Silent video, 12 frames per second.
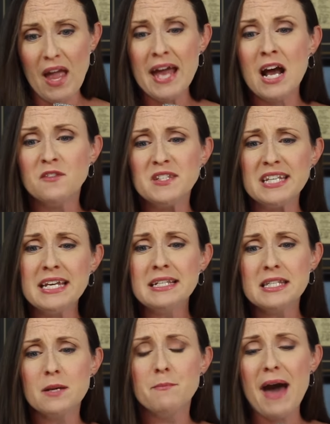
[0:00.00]
And I've seen
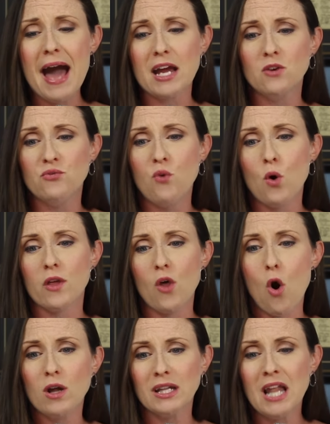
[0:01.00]
some back and forth
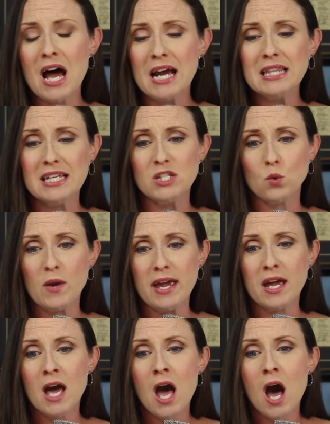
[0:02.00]
online this
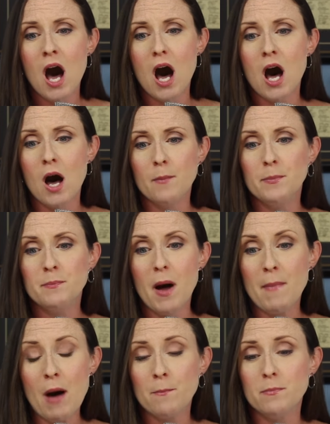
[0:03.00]
week
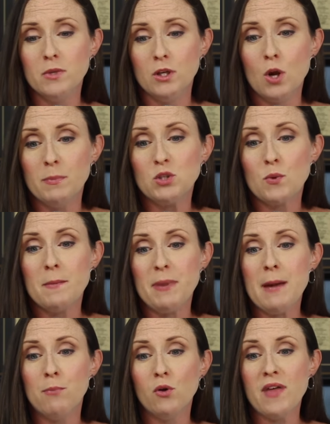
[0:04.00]
about, you know, between
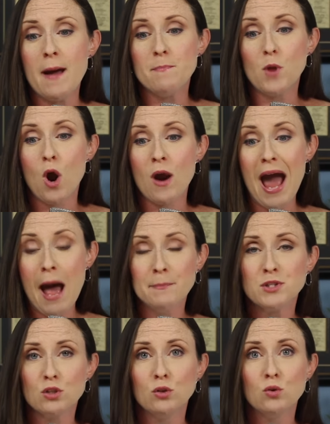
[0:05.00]
people that are
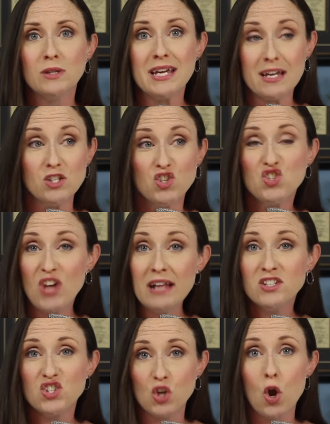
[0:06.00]
absolutely
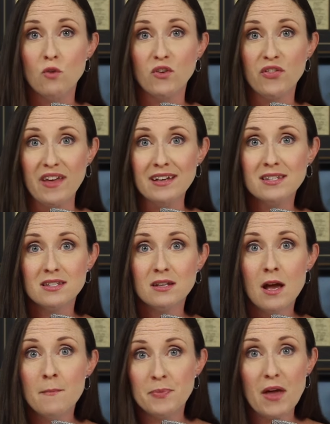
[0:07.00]
incensed over this
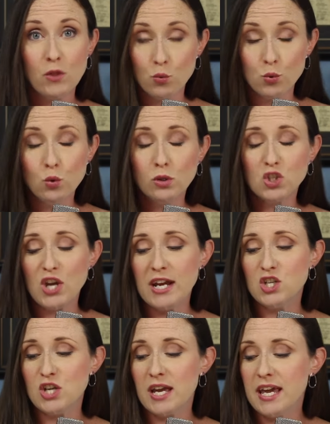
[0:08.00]
and the rule
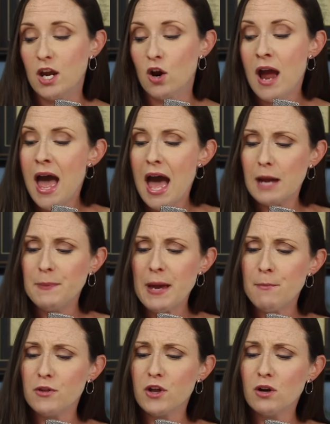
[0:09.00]
changing here, and
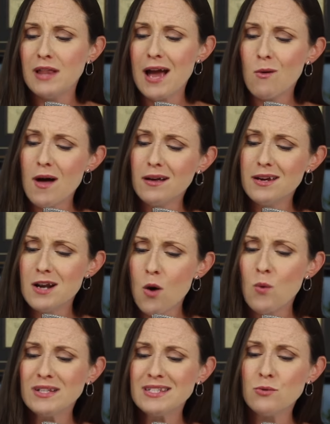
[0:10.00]
people that are like, well, you
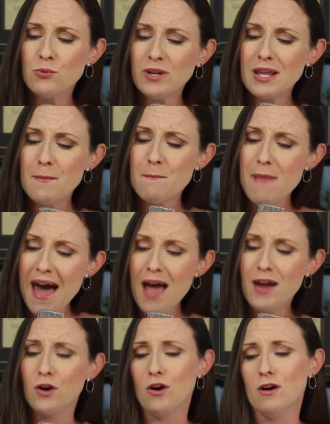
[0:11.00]
know, what's it really
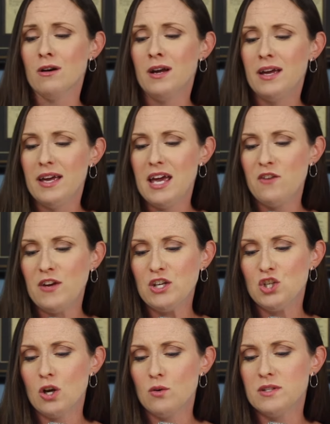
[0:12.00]
matter if he
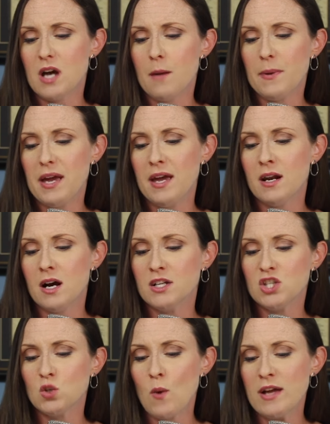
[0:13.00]
shows up in a
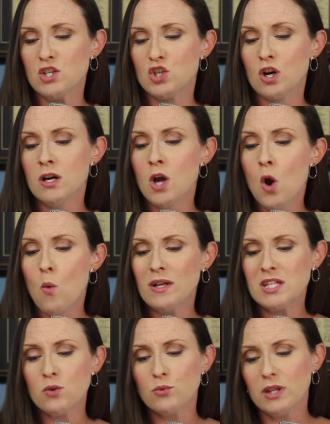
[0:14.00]
sweatshirt?
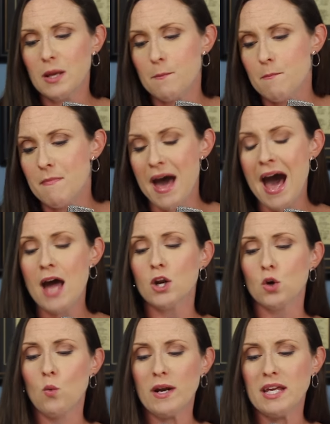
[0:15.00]
What's it really
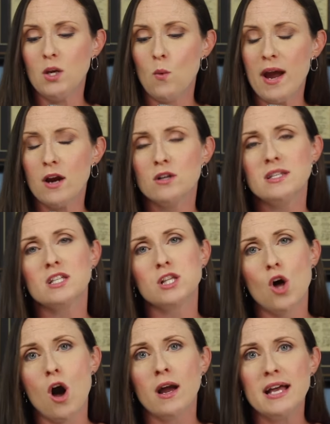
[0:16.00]
matter what he wears as
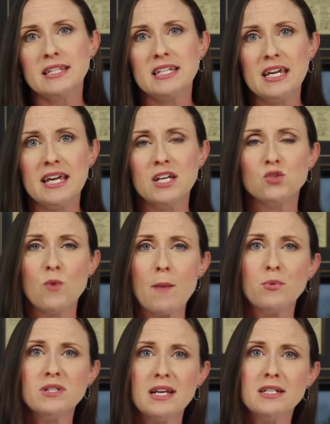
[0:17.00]
long as he is
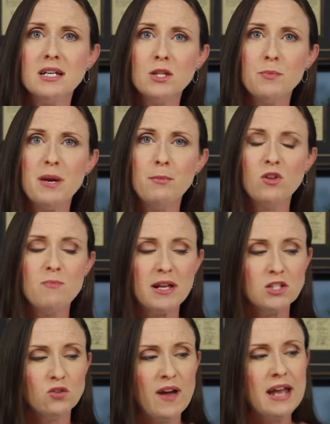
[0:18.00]
representing the people of
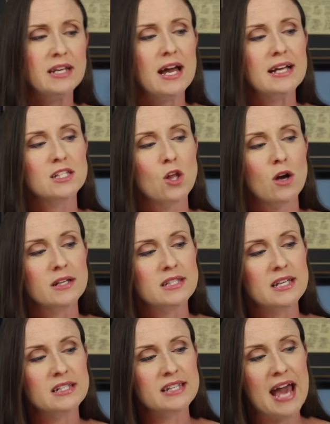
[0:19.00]
Pennsylvania, as long as
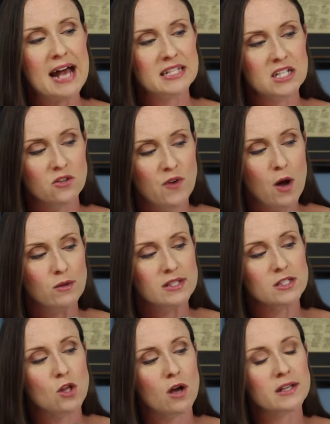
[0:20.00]
he is casting votes,
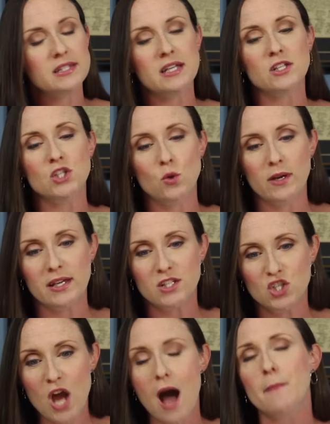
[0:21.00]
as long as he is doing
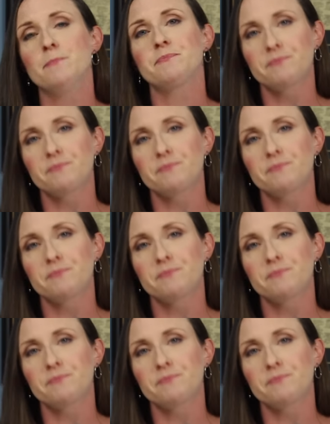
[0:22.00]
his job?